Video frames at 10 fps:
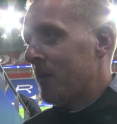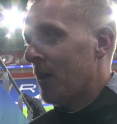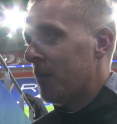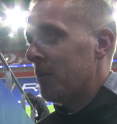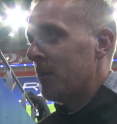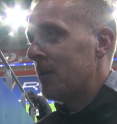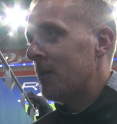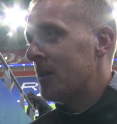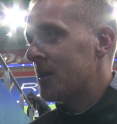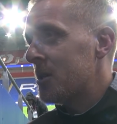you know,
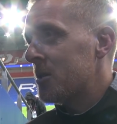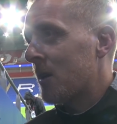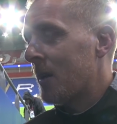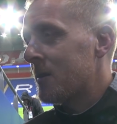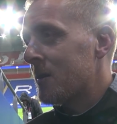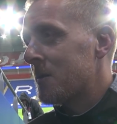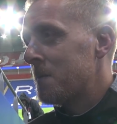decisions against us.